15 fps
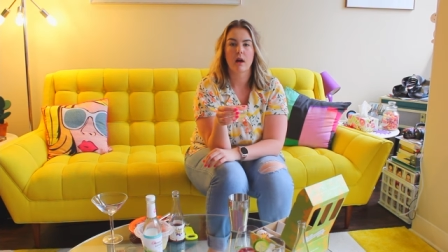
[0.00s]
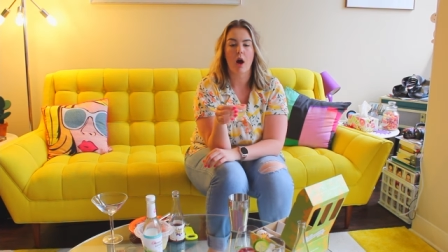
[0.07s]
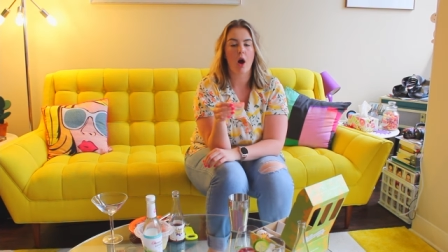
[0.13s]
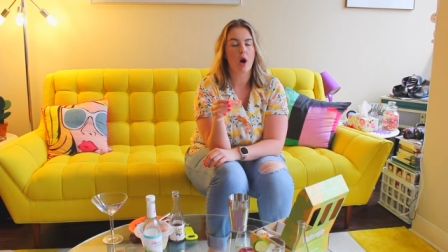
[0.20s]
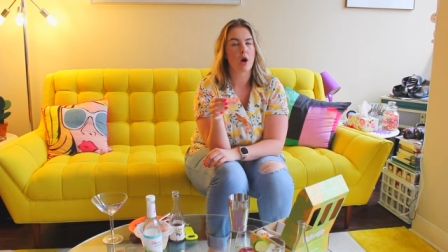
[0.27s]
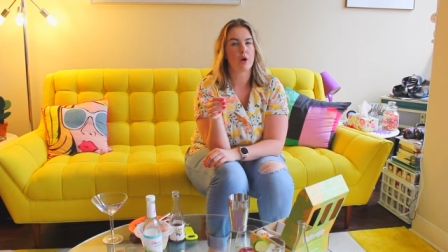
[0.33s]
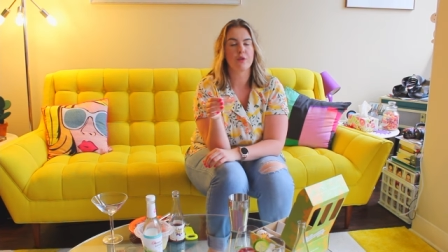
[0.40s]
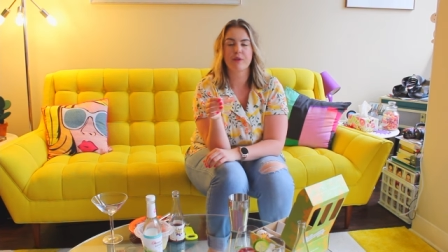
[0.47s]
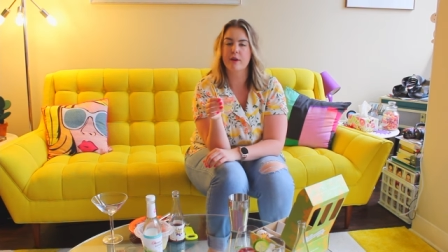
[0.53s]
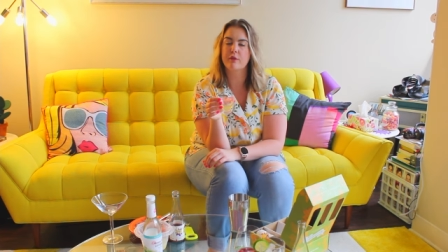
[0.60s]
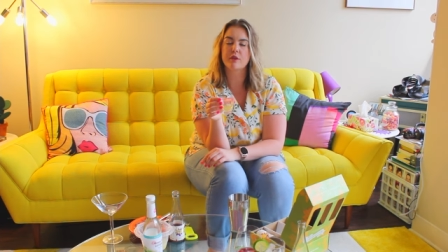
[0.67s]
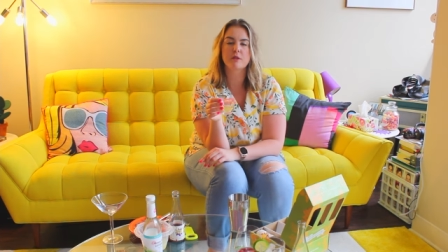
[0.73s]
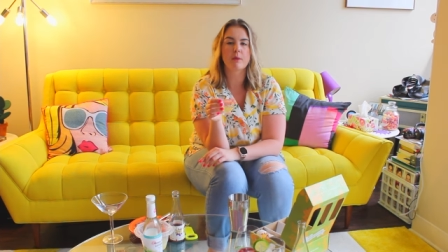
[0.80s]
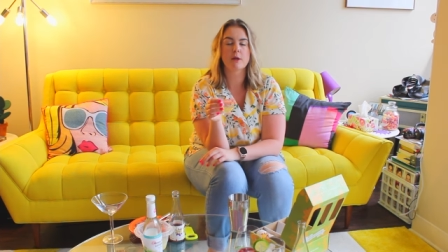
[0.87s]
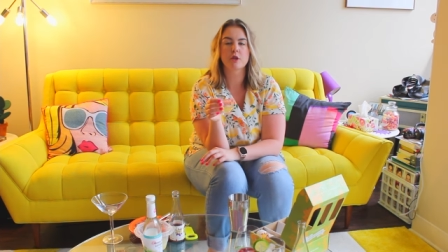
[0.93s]
our
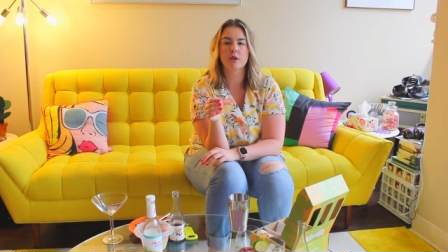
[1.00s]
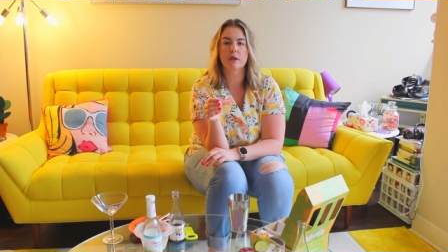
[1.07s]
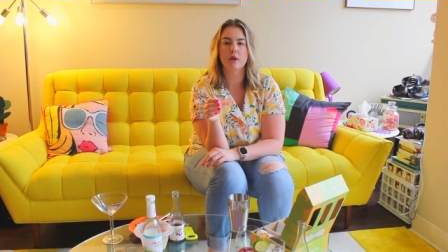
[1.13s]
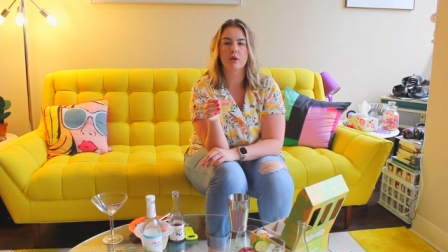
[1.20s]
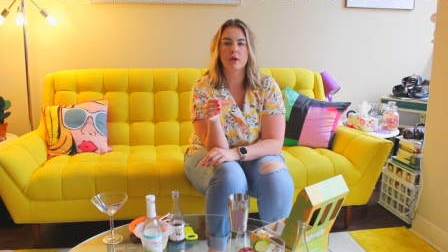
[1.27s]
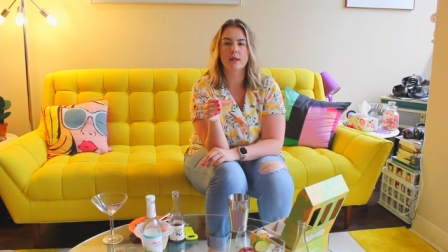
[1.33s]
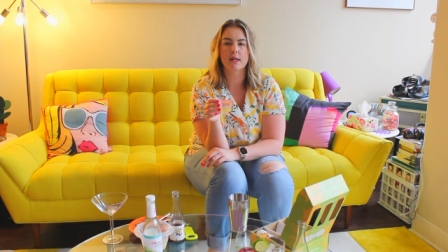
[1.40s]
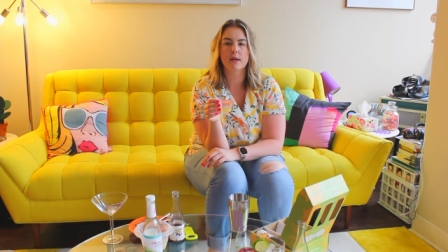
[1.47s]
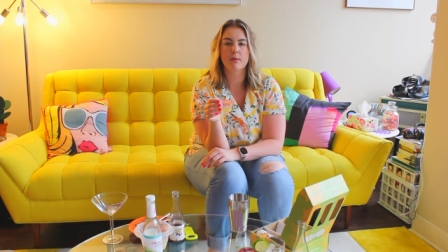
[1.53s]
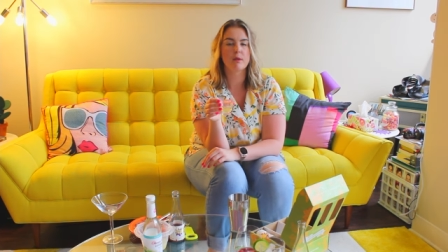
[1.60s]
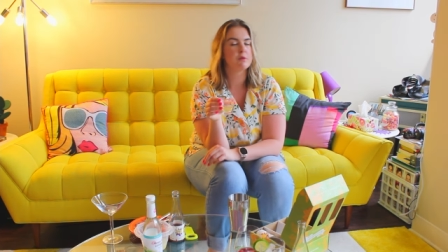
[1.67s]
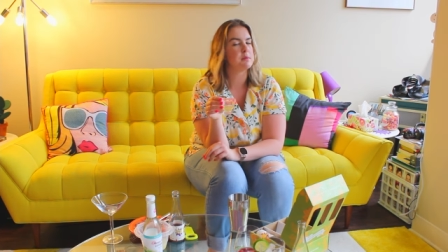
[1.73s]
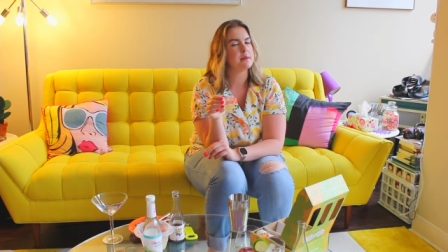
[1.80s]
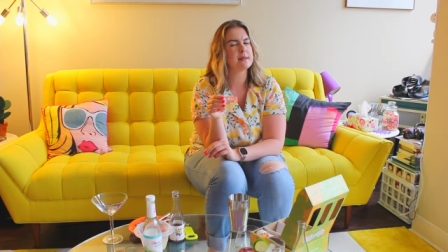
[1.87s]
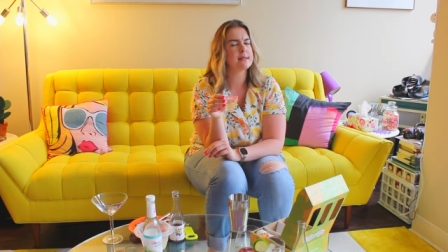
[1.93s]
favorite special ingredient,
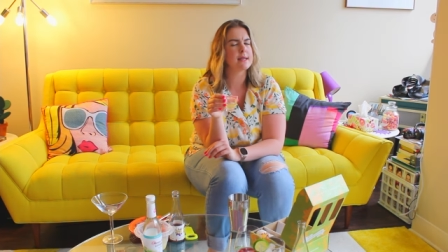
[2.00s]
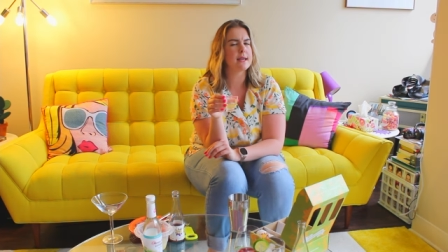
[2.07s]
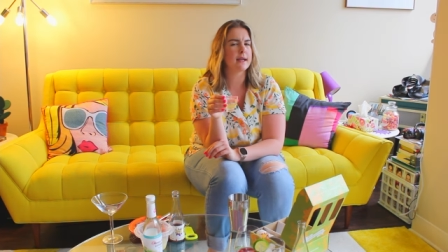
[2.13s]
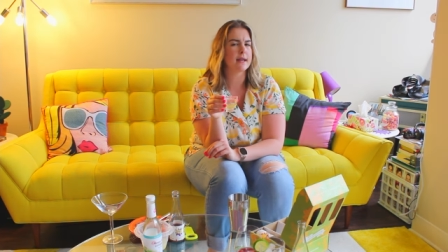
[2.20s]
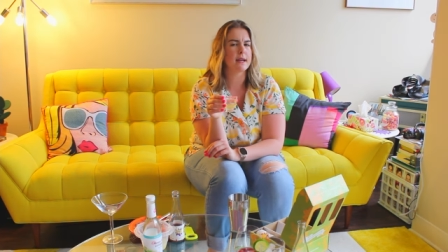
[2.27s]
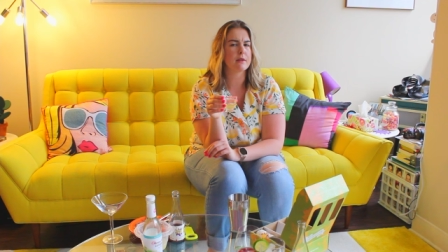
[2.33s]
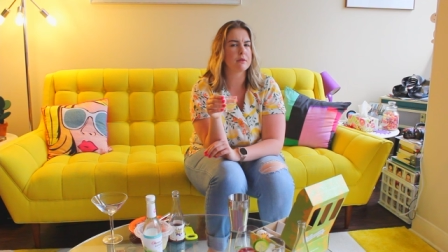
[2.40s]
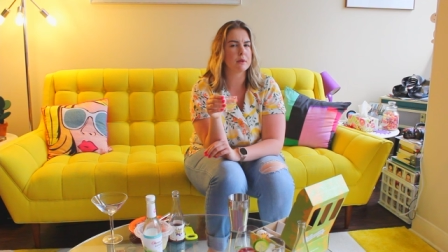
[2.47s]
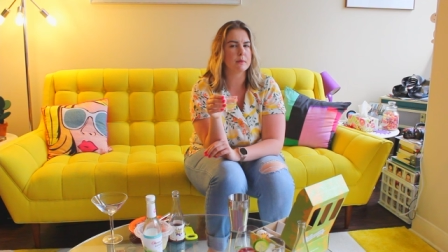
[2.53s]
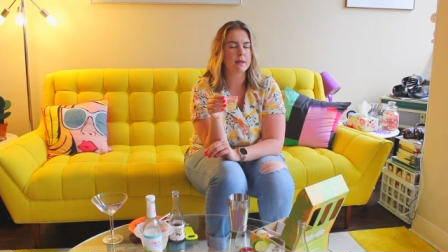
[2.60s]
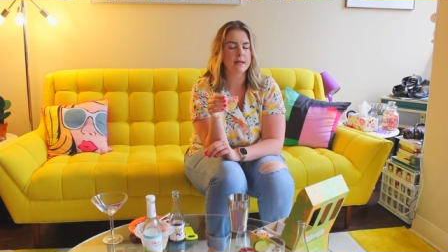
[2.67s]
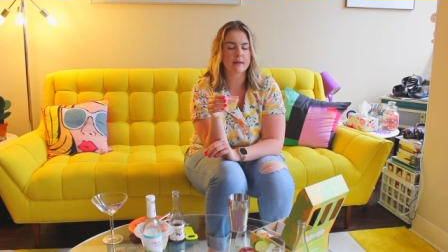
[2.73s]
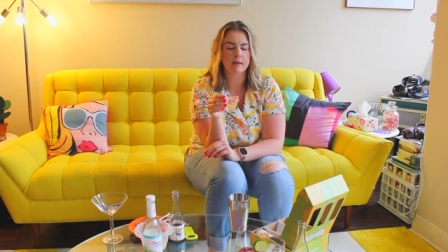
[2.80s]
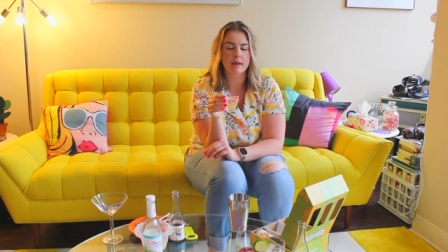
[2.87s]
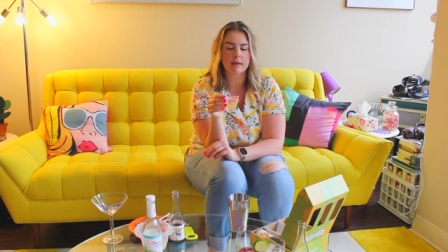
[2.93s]
we've been seeing it every
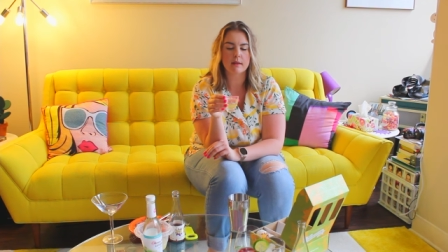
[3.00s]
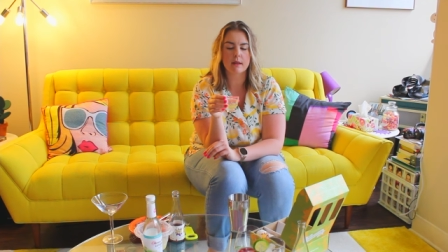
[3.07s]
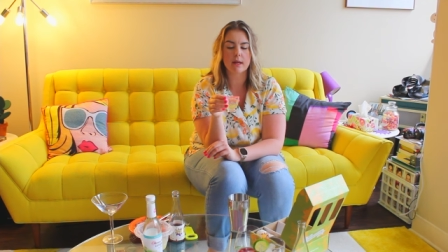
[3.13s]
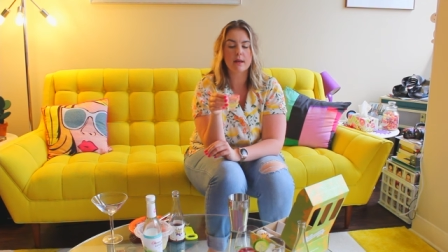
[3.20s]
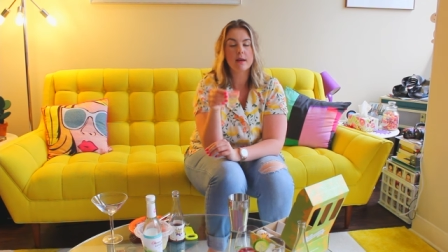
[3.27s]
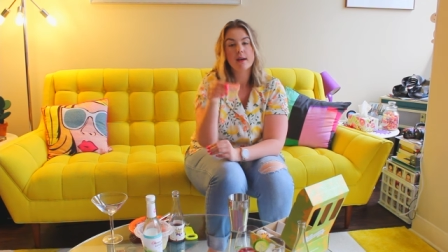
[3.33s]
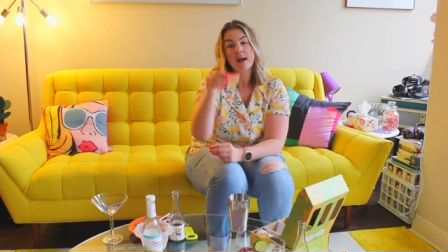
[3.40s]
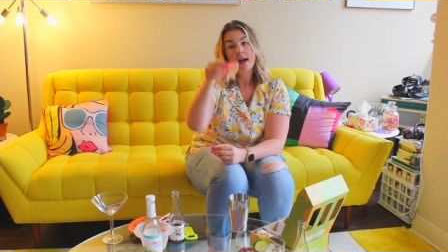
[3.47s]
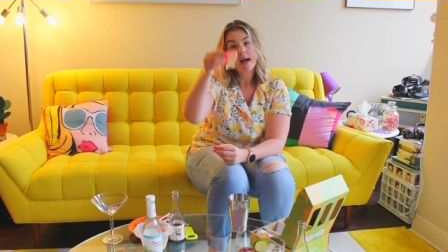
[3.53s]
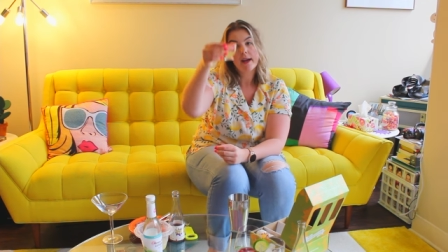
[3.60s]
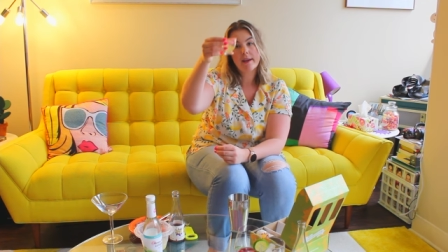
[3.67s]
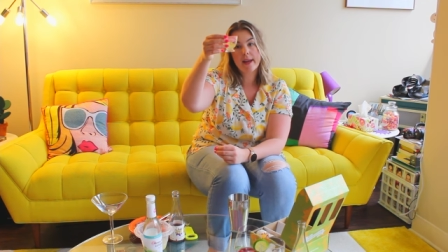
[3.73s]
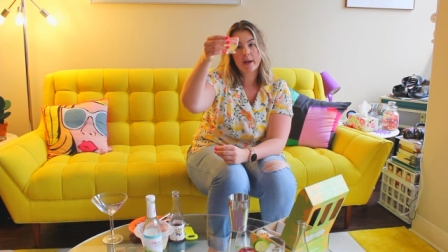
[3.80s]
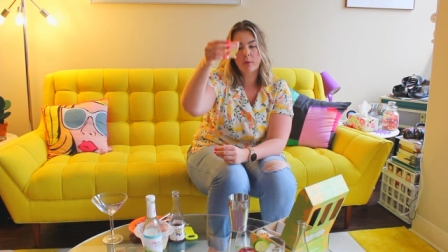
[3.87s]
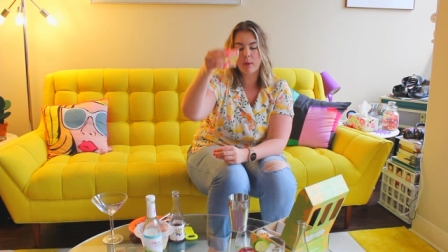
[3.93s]
week lately,
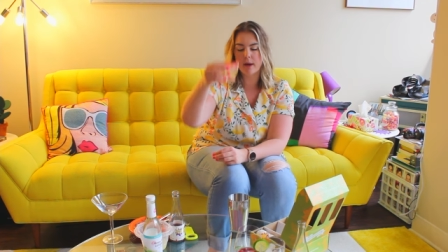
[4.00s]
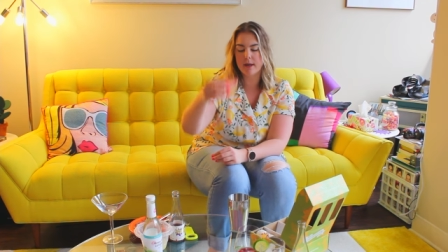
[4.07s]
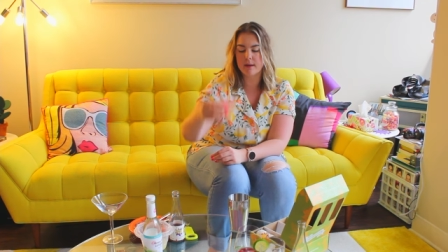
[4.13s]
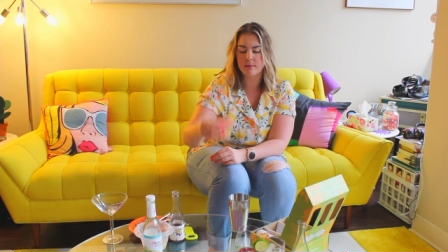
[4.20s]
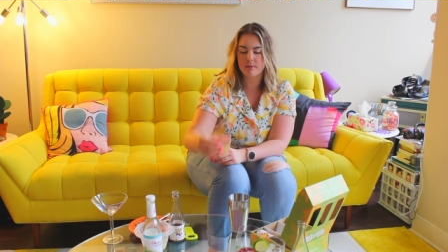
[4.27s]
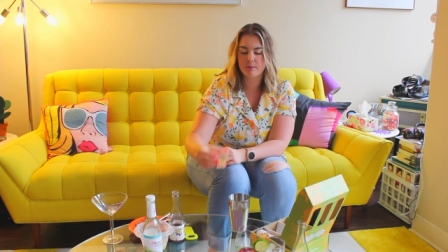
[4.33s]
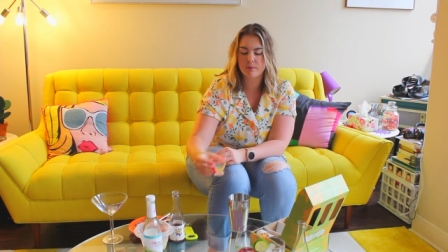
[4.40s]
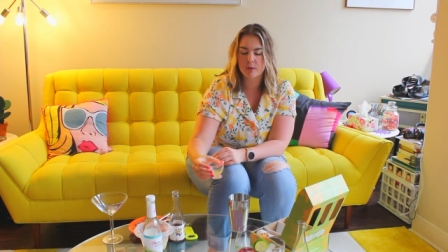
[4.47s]
an egg white.